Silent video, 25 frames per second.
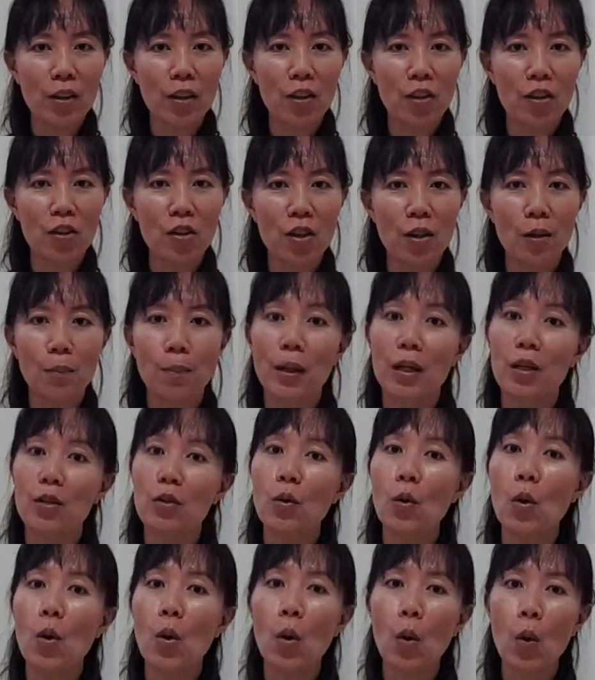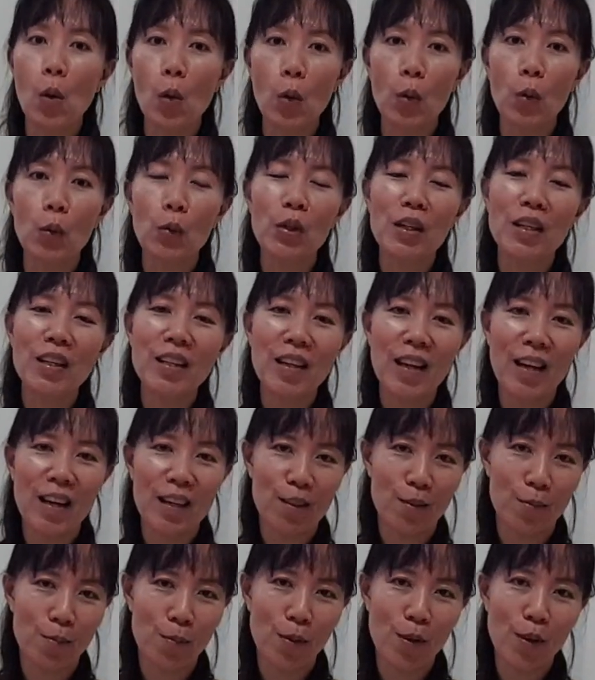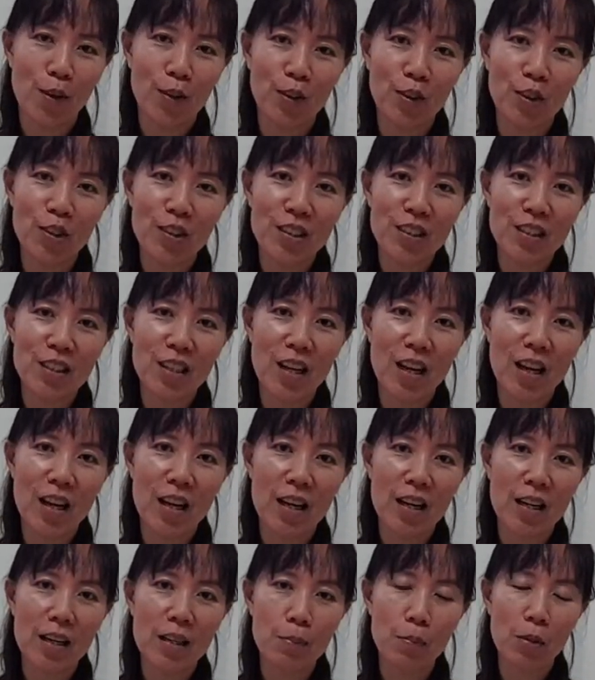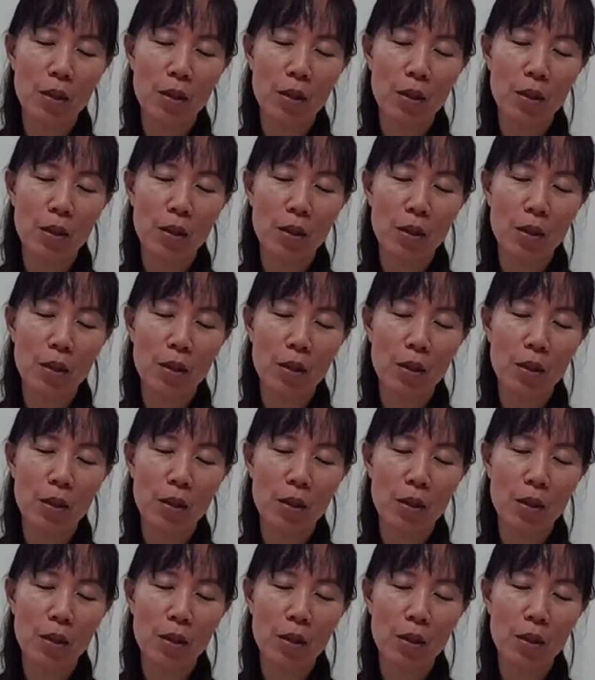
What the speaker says: teacher made you holding at the postures there,